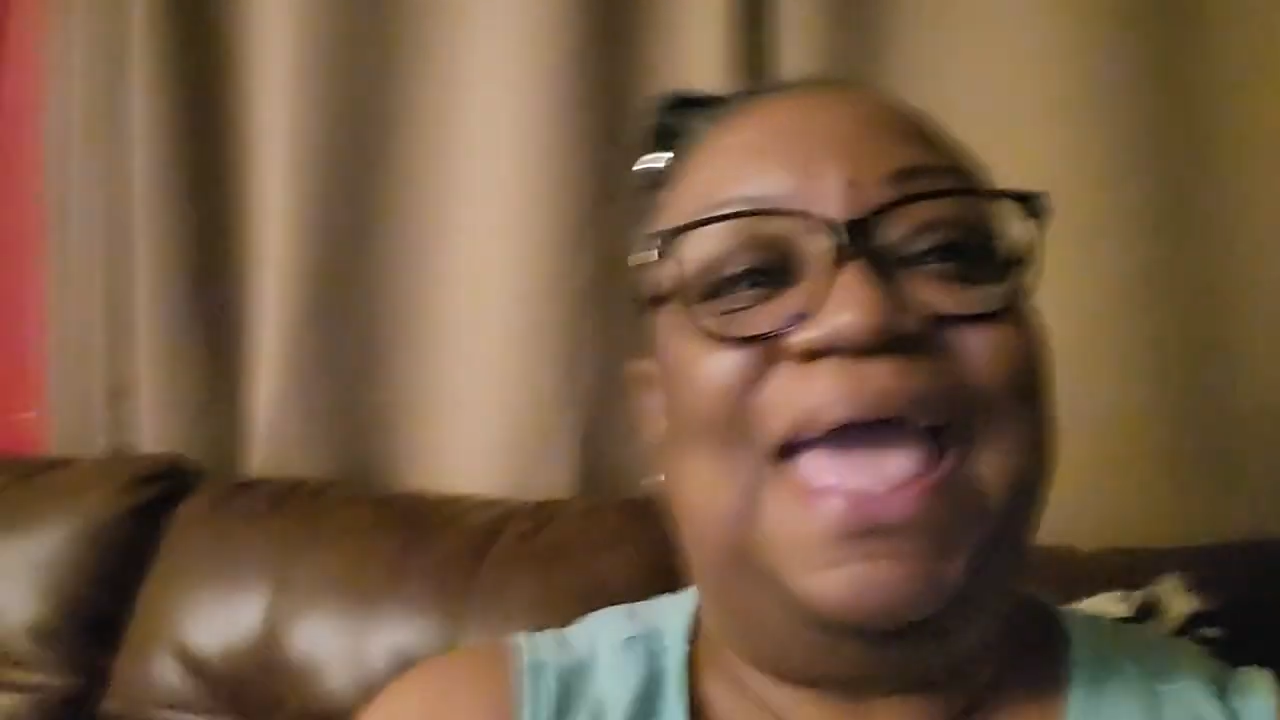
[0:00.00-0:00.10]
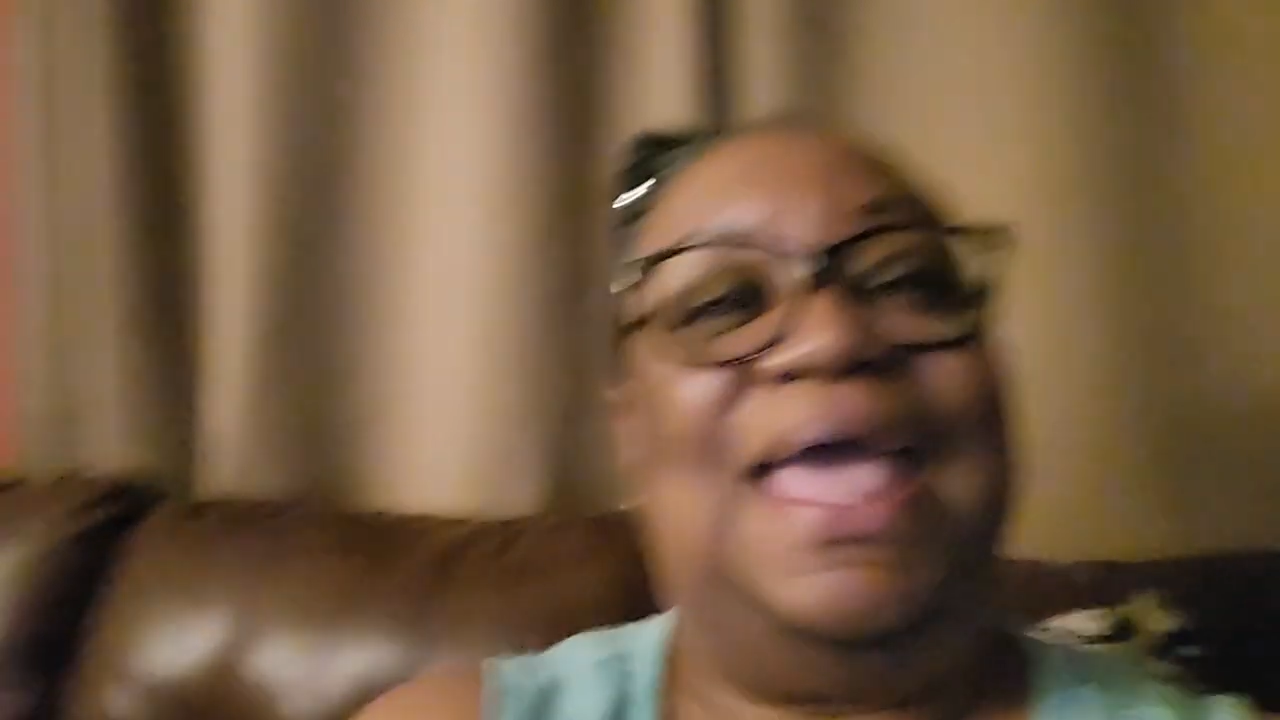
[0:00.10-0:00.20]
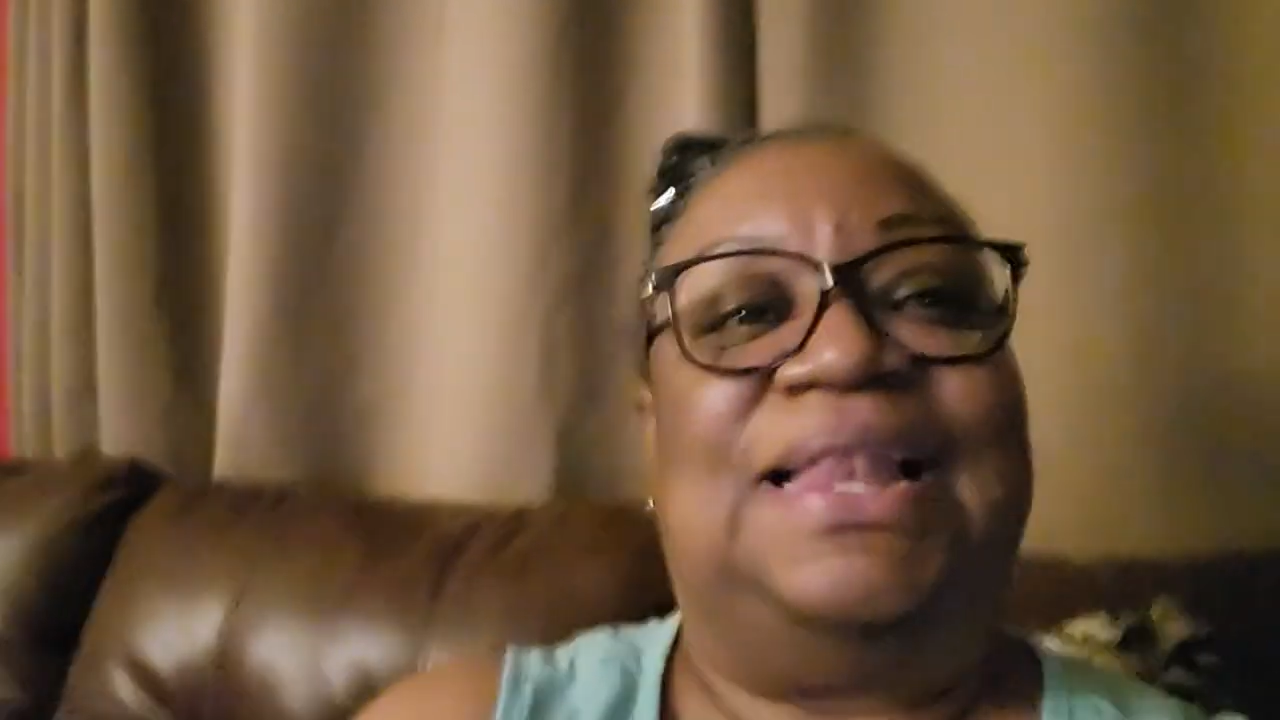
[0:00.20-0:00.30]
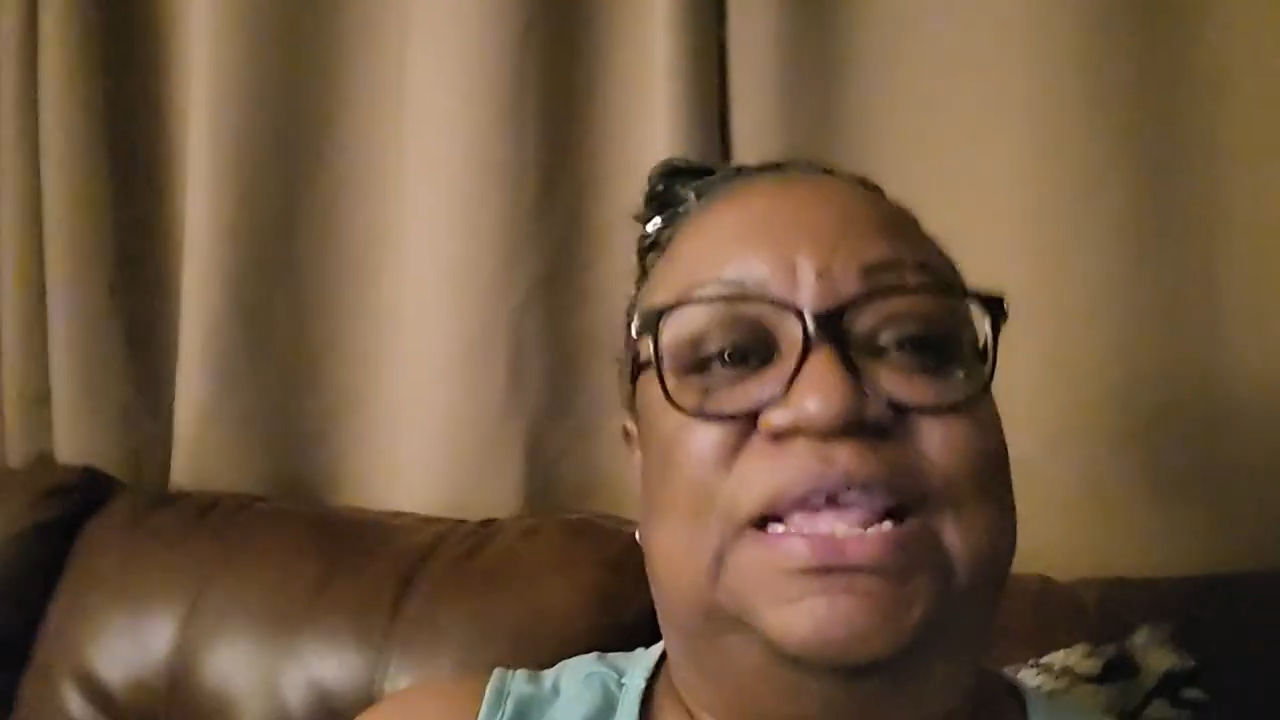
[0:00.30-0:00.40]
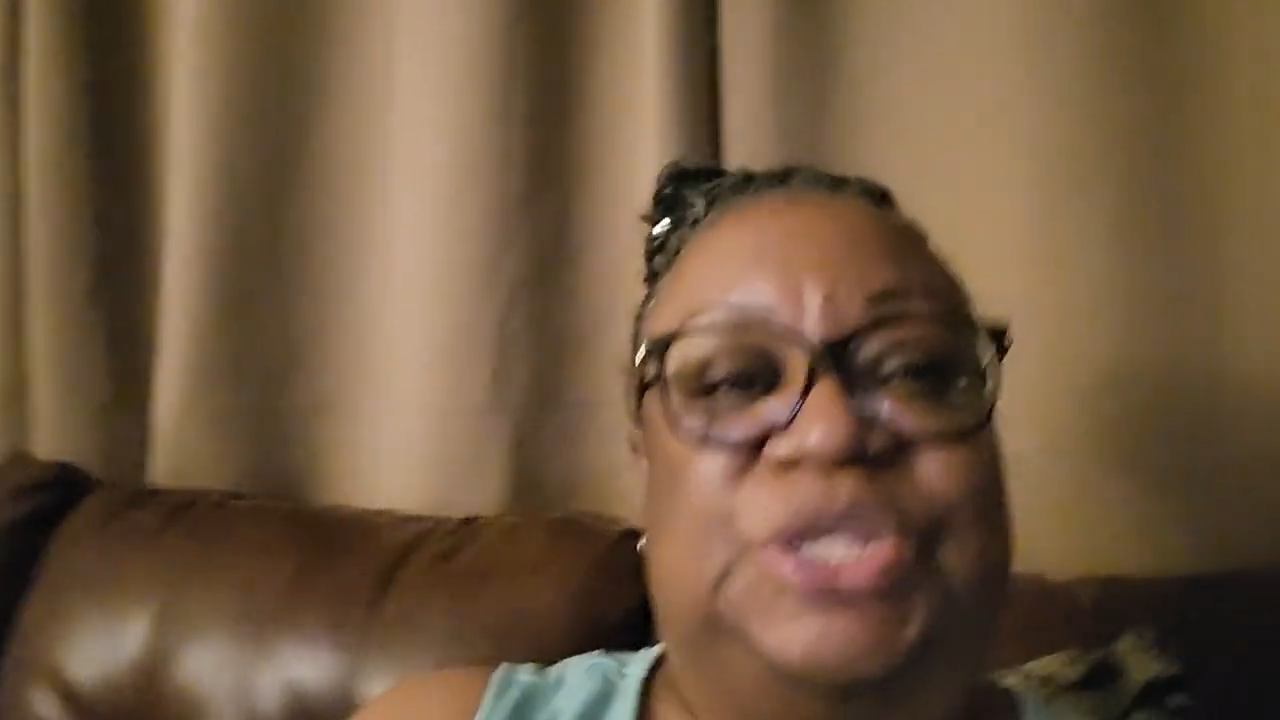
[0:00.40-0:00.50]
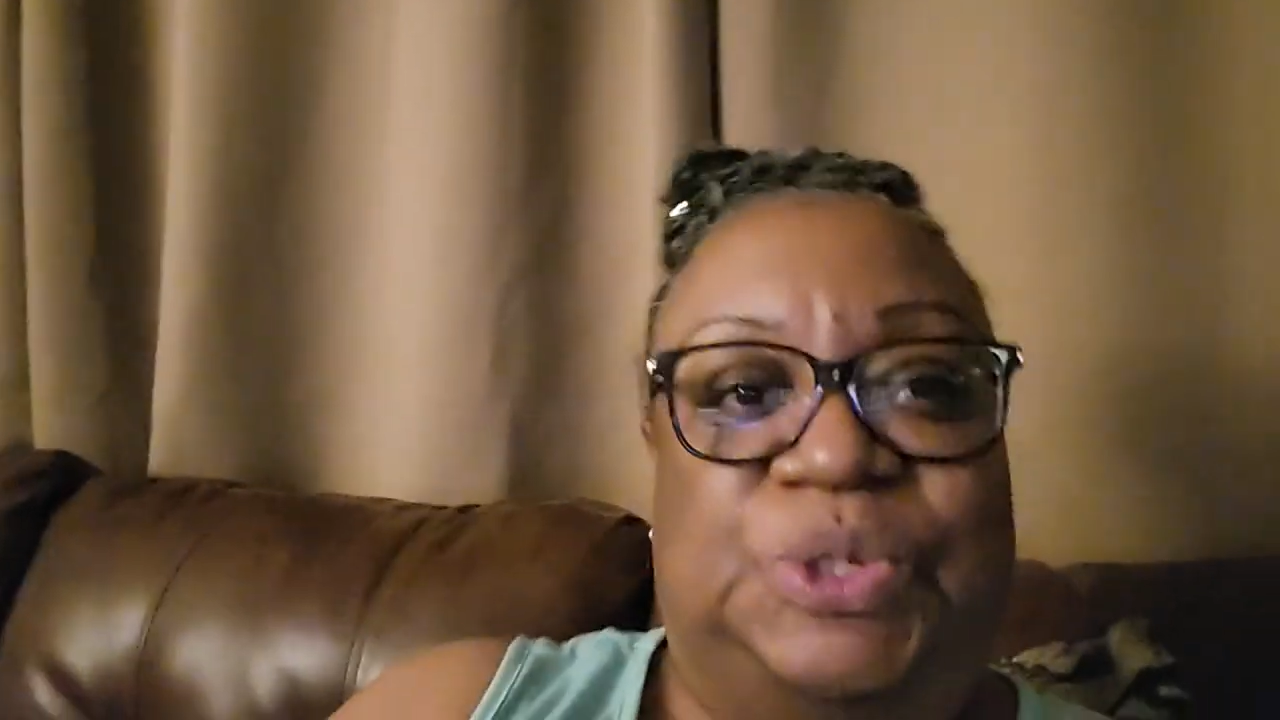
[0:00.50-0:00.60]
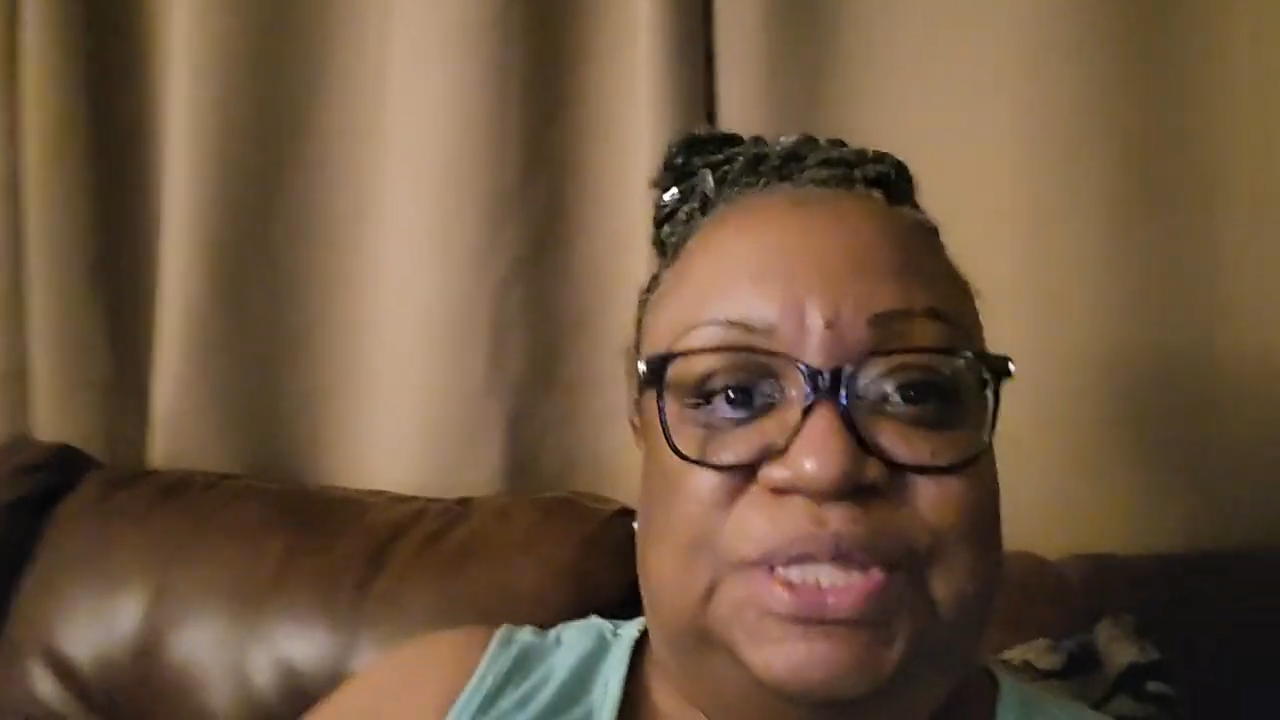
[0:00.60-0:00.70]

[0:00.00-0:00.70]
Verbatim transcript: and let you